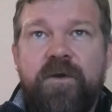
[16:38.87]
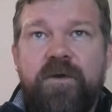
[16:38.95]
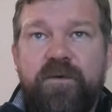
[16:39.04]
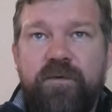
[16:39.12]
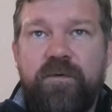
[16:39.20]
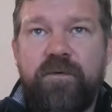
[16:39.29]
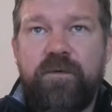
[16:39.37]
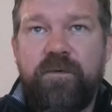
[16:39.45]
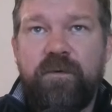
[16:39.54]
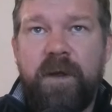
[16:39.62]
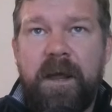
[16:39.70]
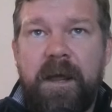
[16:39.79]

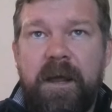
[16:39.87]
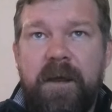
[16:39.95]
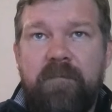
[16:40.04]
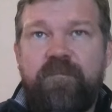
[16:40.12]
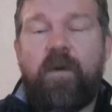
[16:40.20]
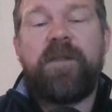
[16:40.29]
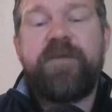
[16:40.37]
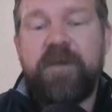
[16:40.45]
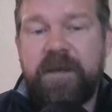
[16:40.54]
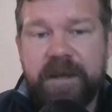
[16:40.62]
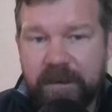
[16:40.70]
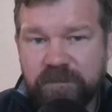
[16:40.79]
new uh,
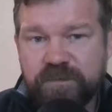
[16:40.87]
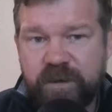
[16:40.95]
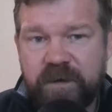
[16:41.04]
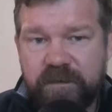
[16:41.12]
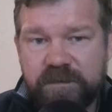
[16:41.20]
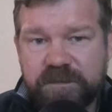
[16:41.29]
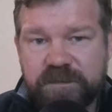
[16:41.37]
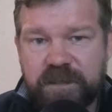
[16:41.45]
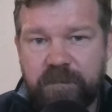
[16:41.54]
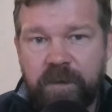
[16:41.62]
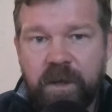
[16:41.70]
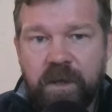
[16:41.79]
volatility elsewhere in the
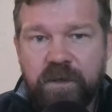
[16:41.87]
system.